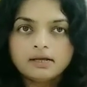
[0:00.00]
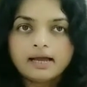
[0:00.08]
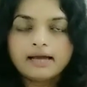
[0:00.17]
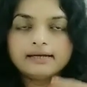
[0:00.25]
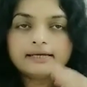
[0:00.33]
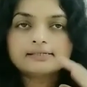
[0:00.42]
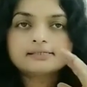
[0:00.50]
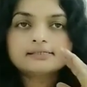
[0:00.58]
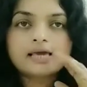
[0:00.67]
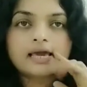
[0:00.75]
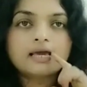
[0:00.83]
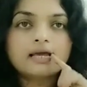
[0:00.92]
And
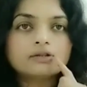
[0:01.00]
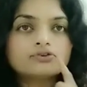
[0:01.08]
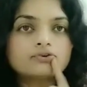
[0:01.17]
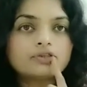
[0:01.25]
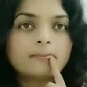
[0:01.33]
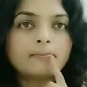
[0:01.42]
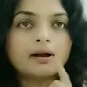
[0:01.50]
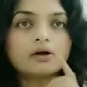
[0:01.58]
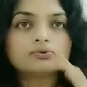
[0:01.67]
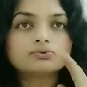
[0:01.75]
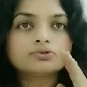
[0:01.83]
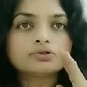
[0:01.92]
exhale through their
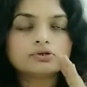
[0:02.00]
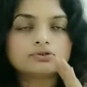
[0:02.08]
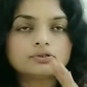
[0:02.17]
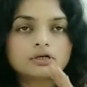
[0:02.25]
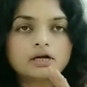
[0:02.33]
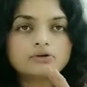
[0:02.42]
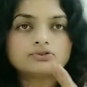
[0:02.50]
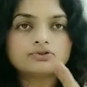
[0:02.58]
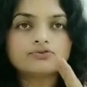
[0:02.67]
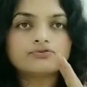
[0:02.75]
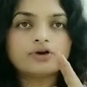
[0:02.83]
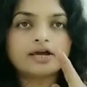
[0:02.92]
mouth to the count of
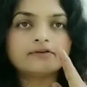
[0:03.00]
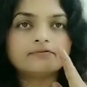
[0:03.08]
5.